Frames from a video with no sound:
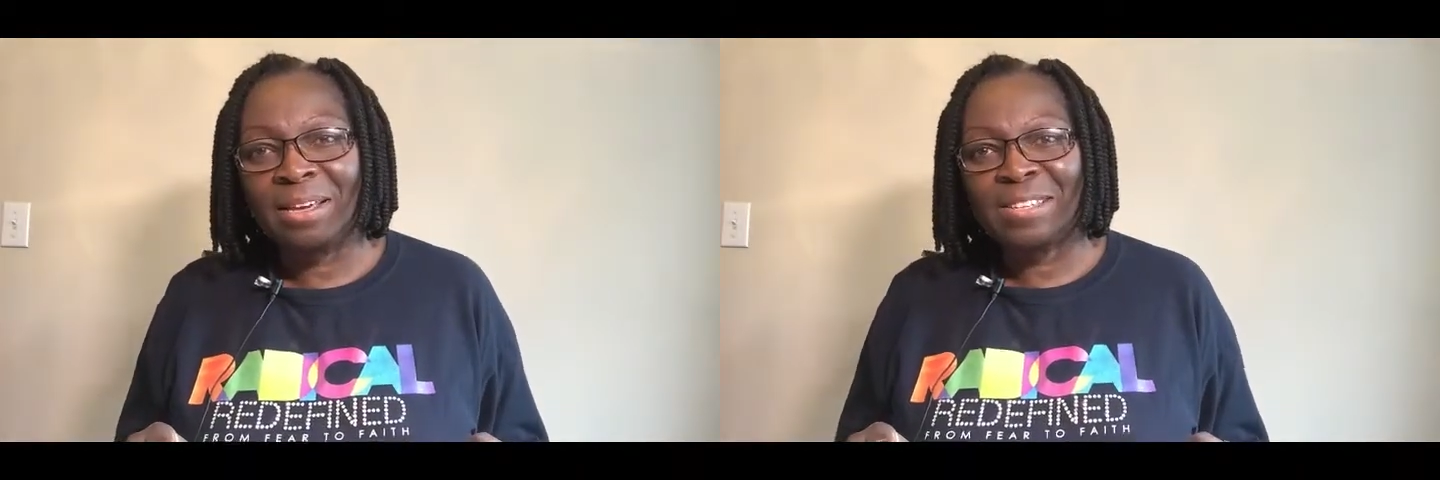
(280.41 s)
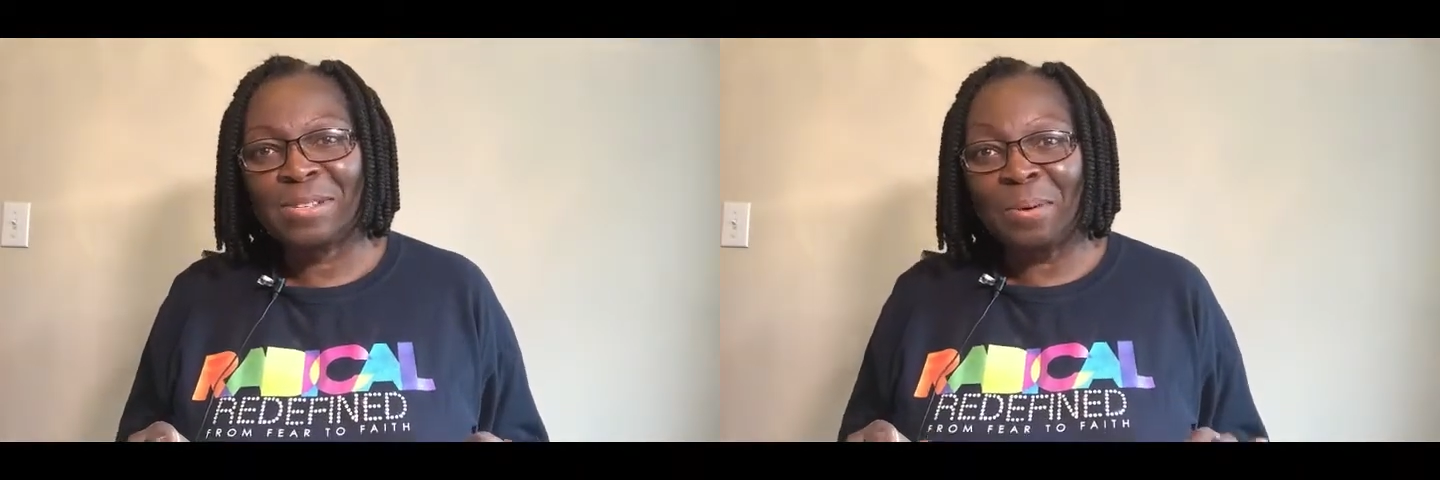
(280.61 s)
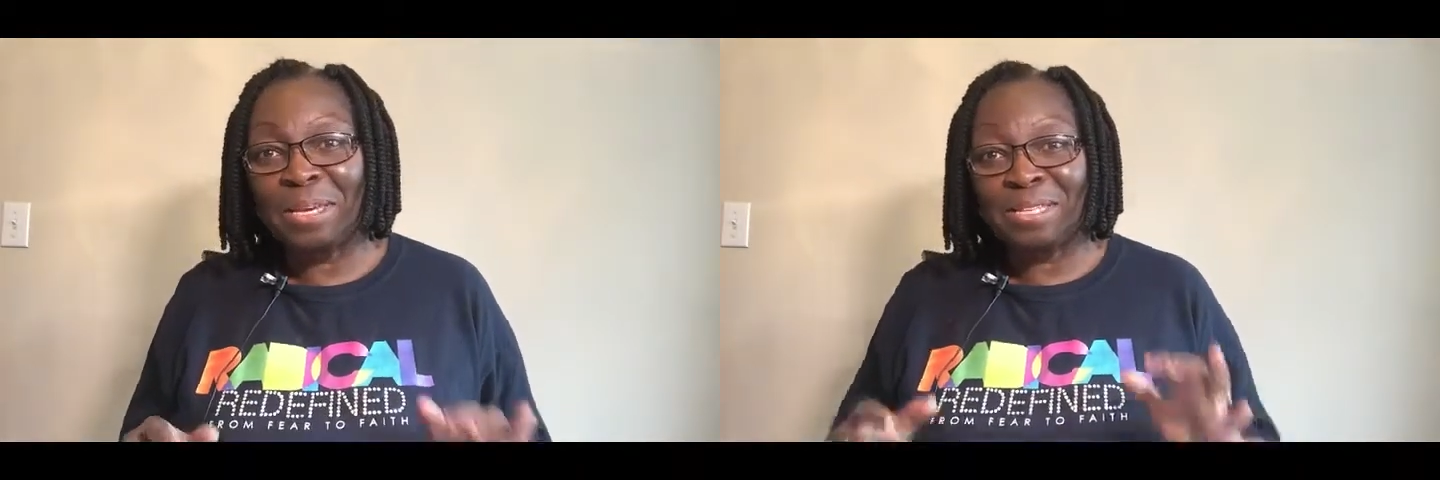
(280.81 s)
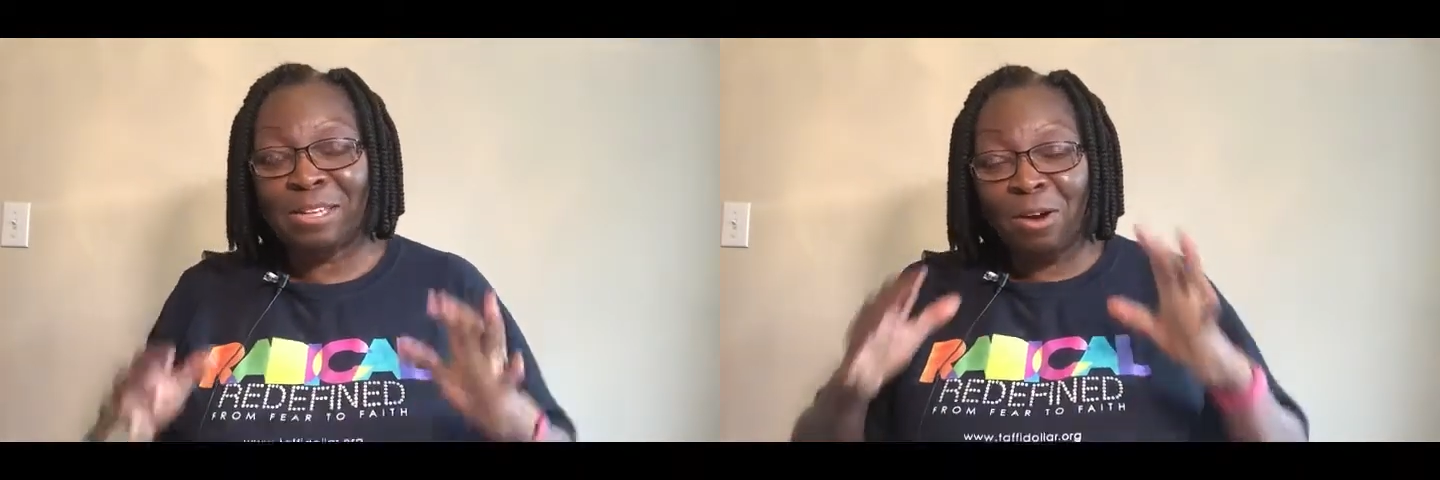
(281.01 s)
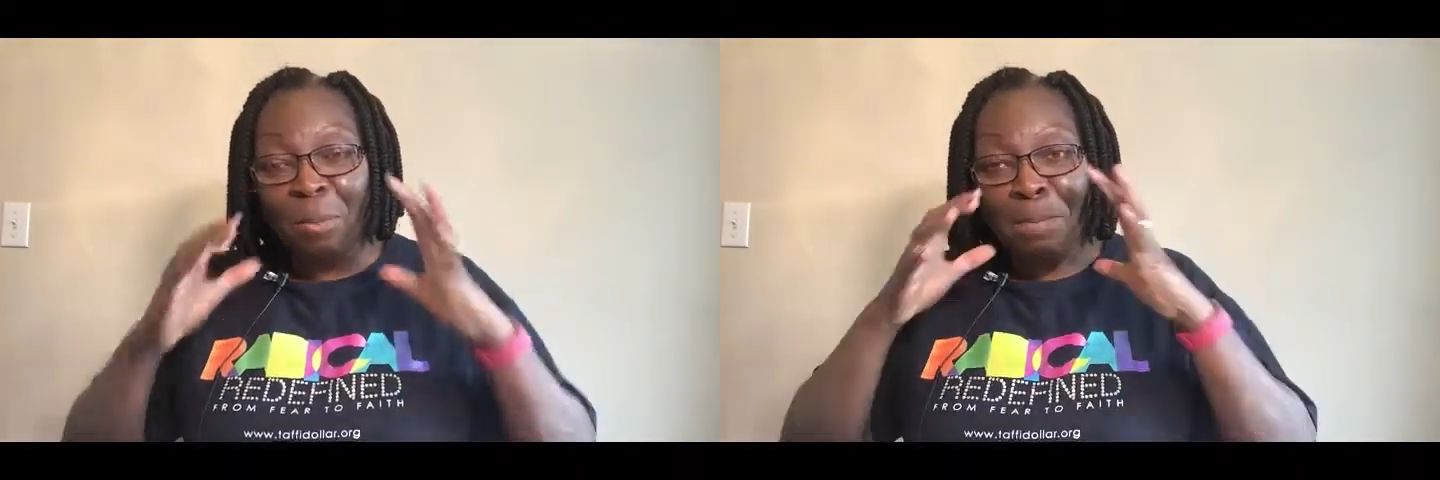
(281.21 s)
So he's
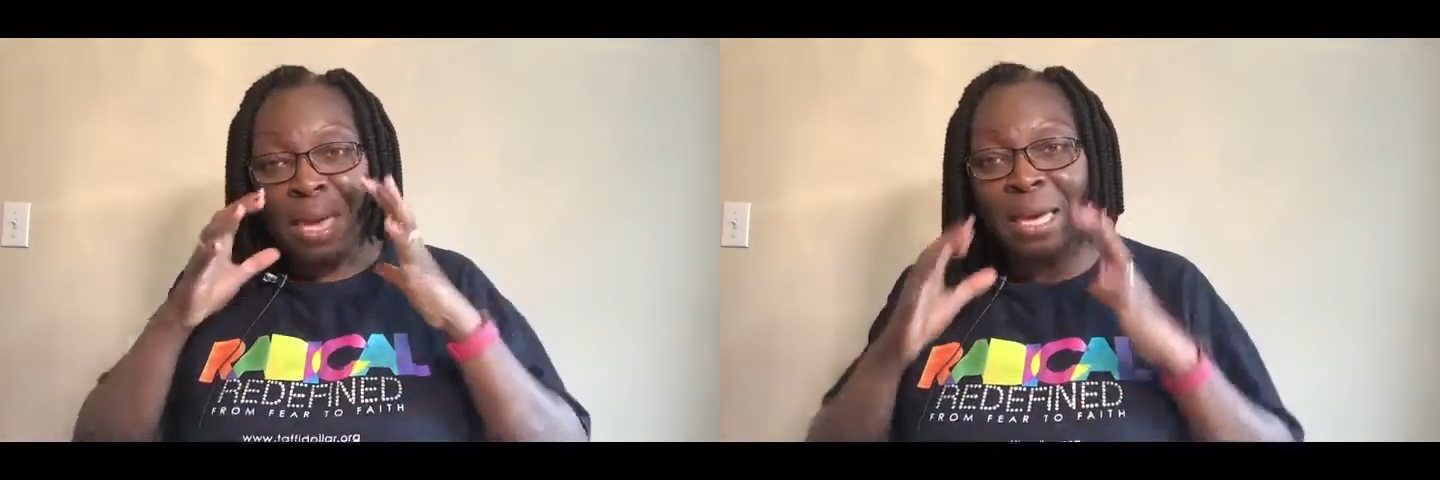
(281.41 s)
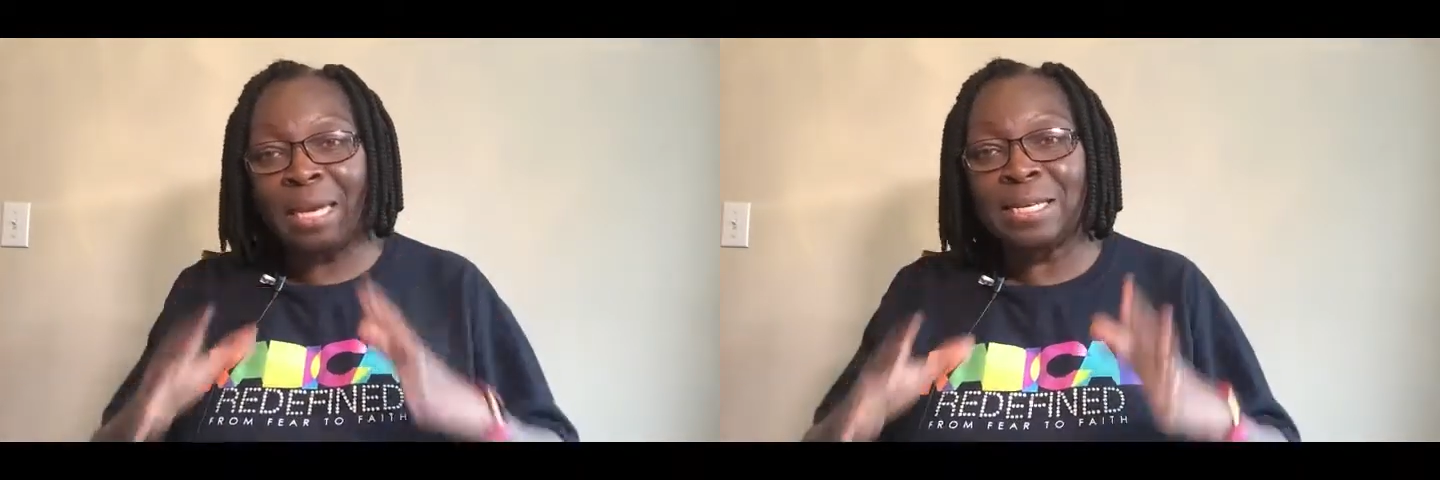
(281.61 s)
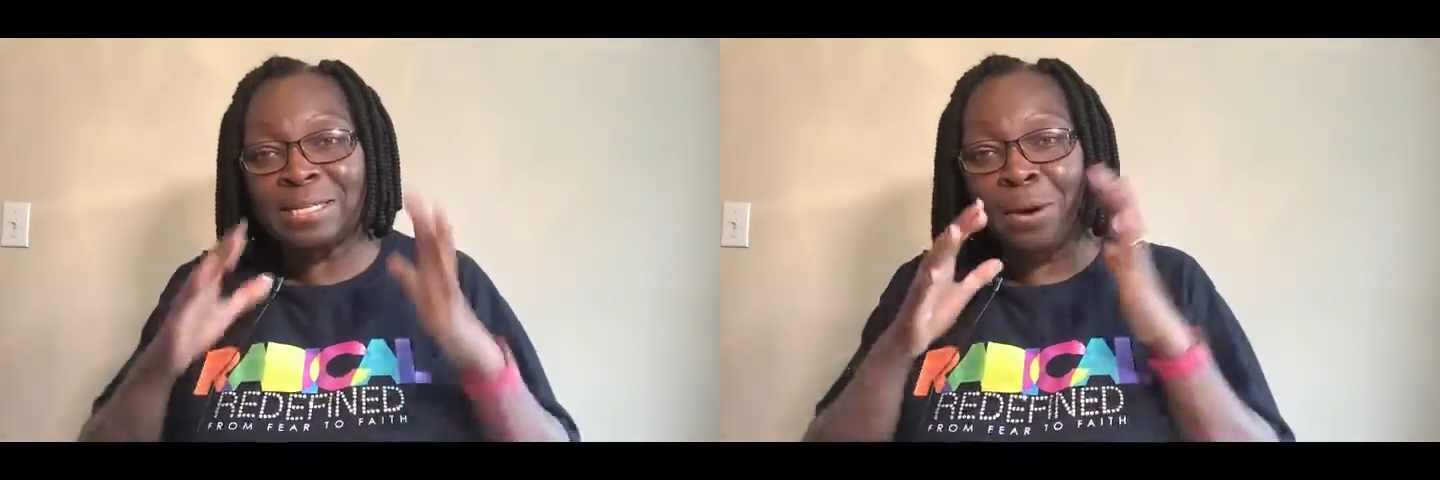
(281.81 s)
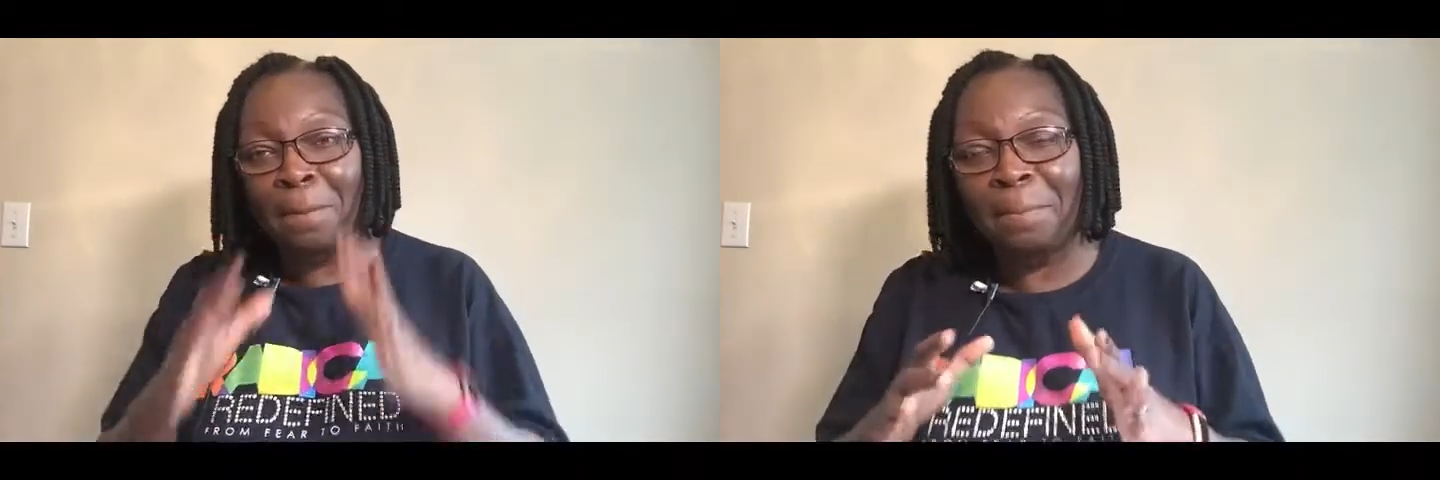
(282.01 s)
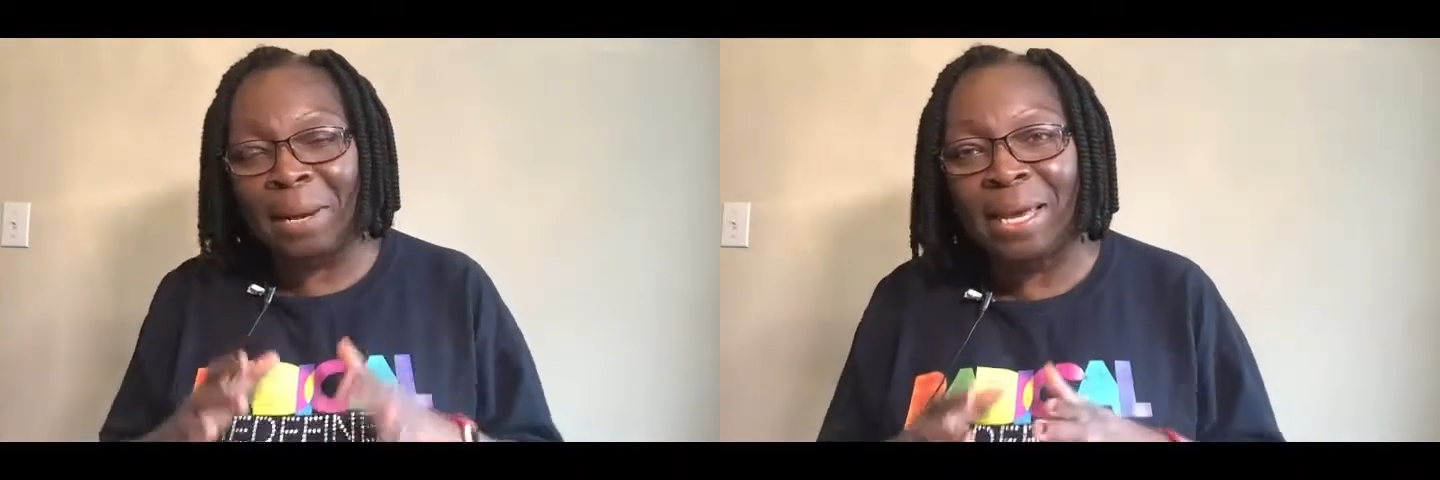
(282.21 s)
making his
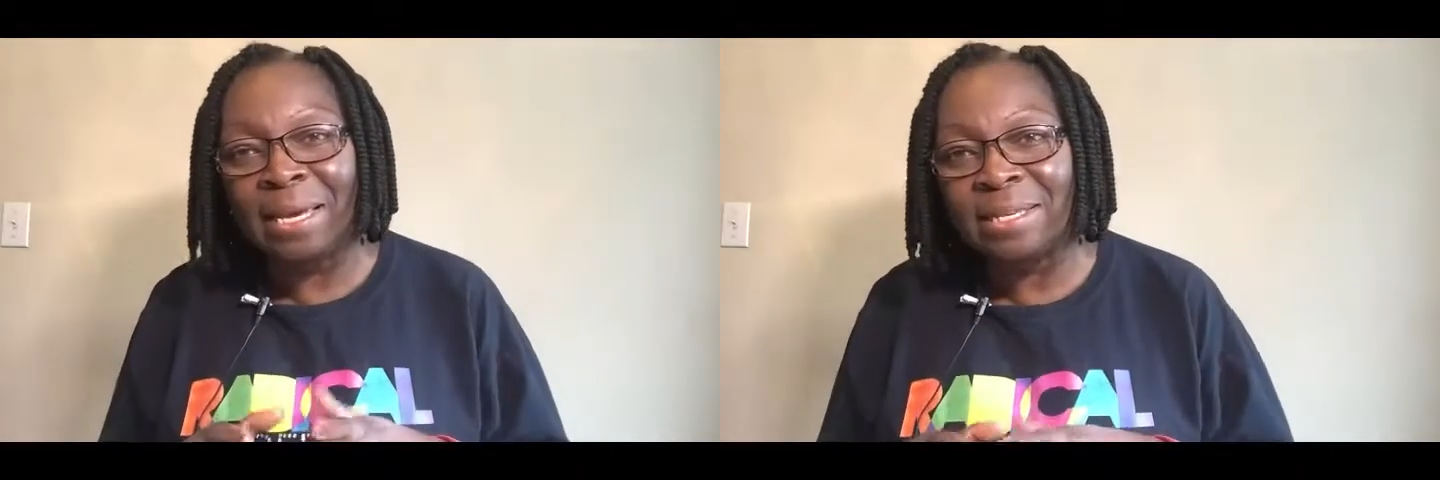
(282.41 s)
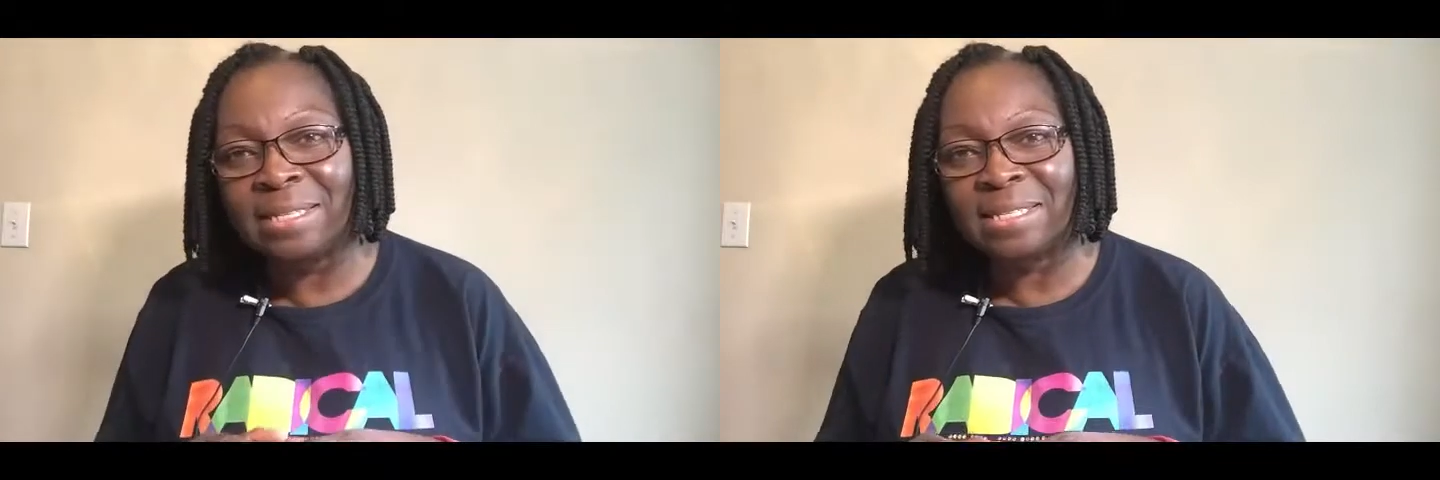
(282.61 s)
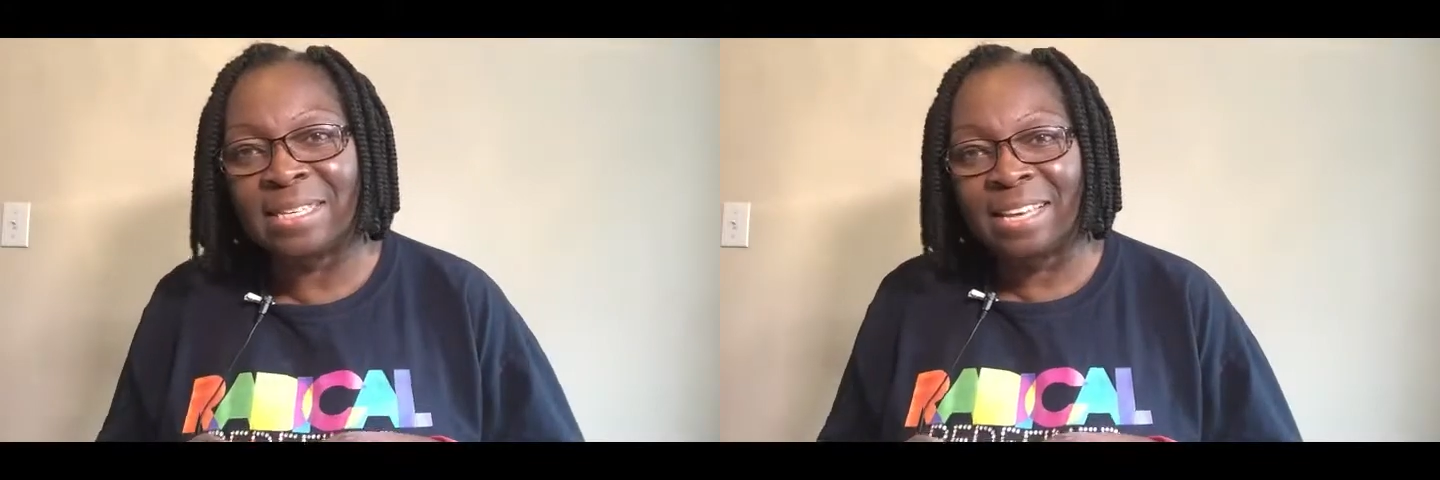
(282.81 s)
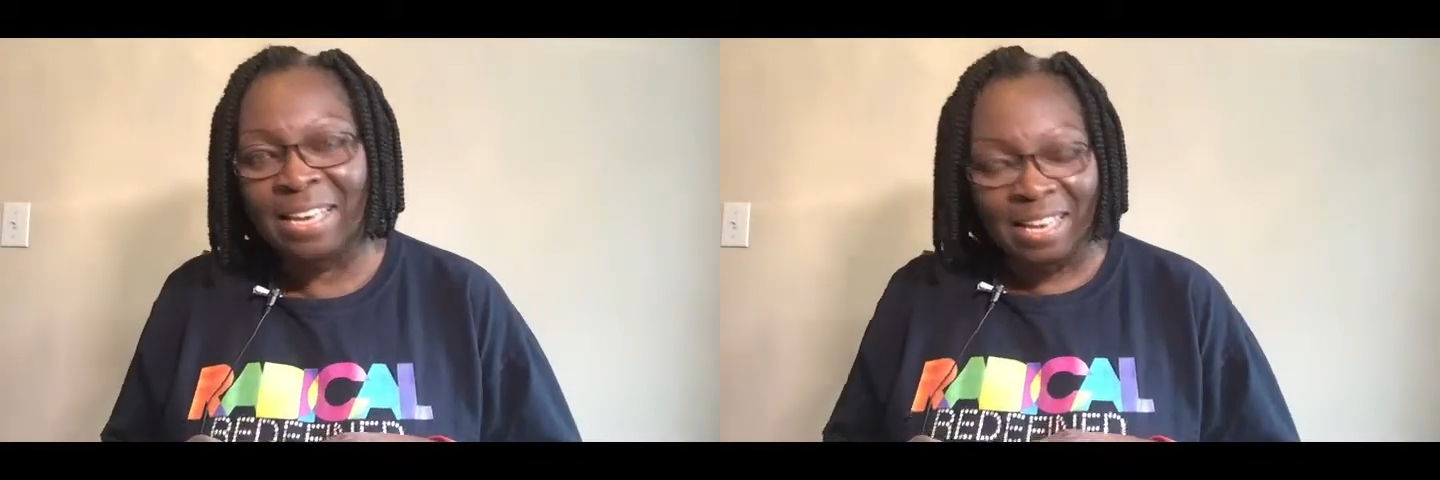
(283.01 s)
complaints.